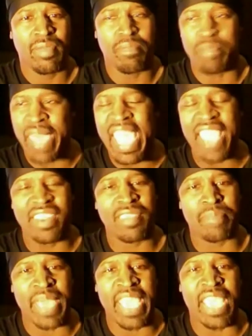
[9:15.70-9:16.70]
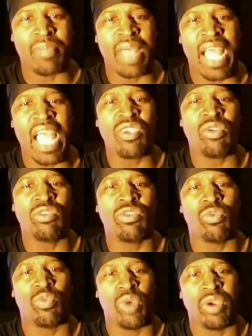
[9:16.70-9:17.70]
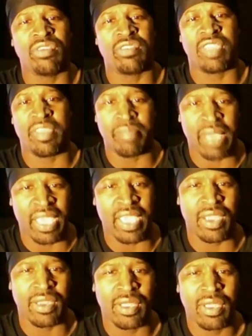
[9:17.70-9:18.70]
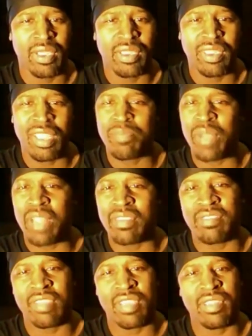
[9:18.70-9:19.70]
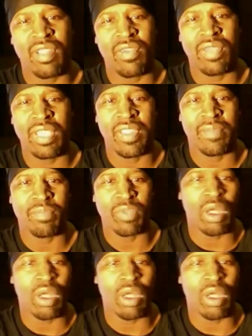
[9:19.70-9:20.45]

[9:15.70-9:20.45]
Bad is bad, but how you do worse than bad? This brother sitting on here,